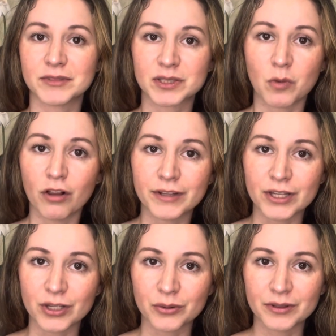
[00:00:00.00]
small
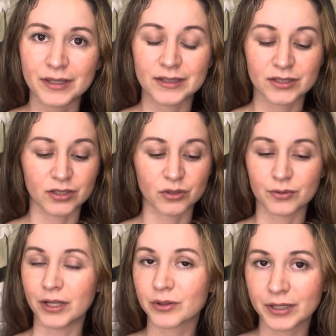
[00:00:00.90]
video. It's a
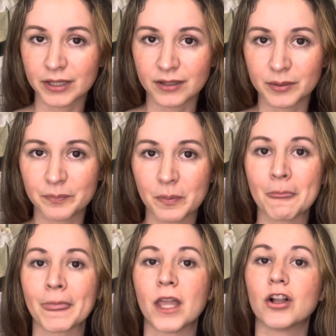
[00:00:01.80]
great curriculum.
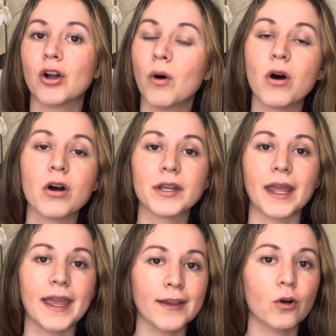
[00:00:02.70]
Go on
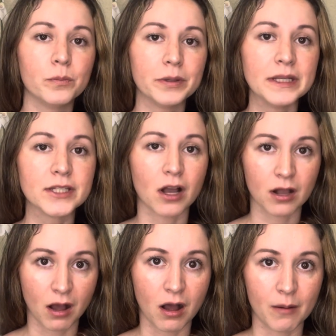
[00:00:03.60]

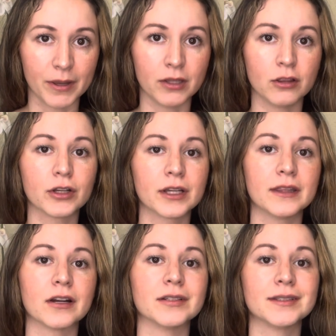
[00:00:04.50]
aop.com and look at
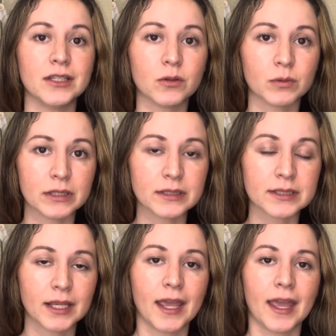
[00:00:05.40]
their
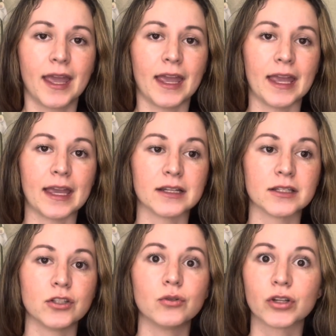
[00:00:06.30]
sequence. And
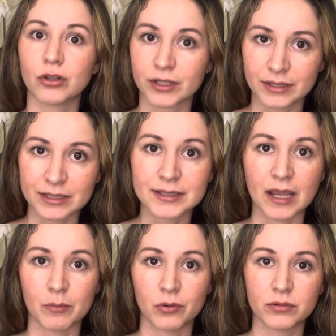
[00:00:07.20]
you can look at the
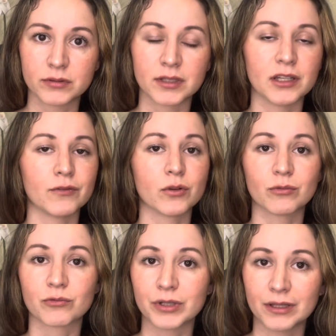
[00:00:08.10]
samples, and if
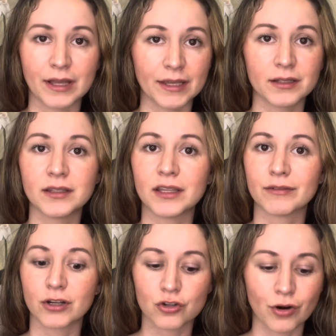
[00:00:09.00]
you really like it, give
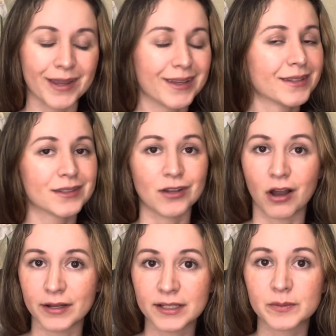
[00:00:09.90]
it a try. It is
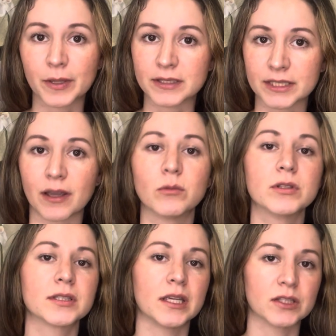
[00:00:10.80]
not expensive. I
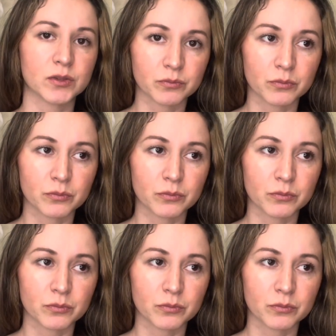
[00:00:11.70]
would say it's